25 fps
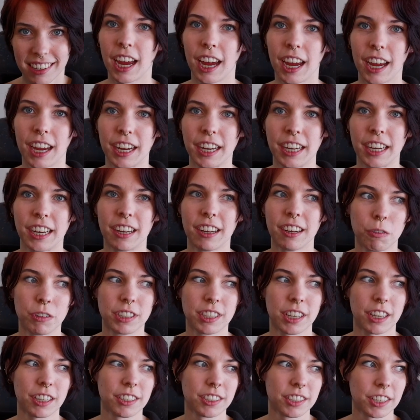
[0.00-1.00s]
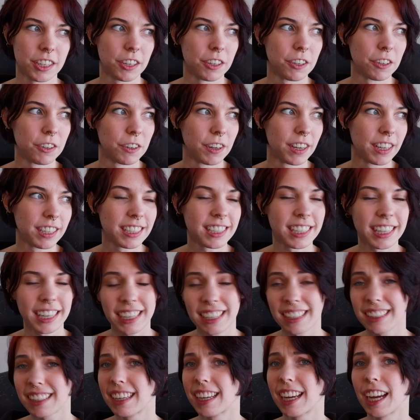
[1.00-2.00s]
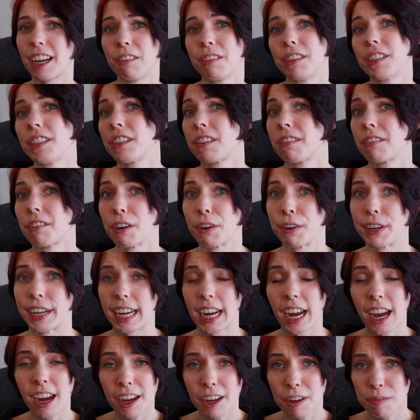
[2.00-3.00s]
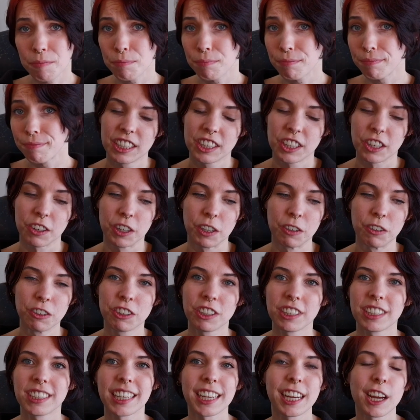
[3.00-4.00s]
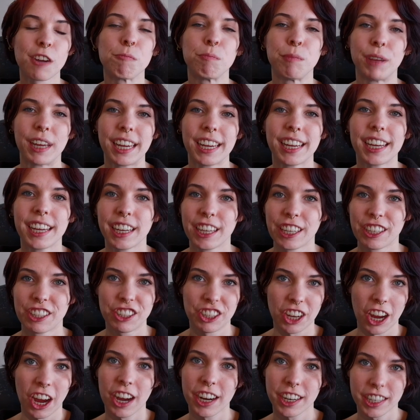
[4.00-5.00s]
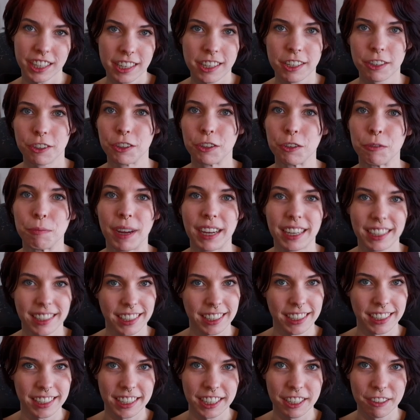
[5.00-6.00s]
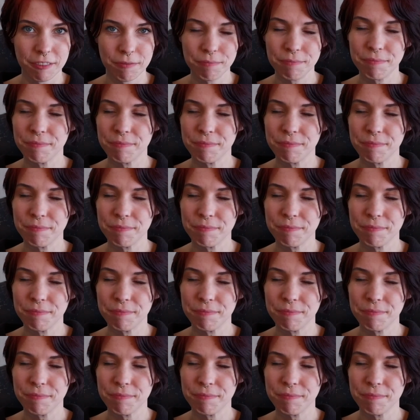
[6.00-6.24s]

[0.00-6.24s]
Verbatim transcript: I was also sick, like I was throwing up. So it was just like a big shock to my system.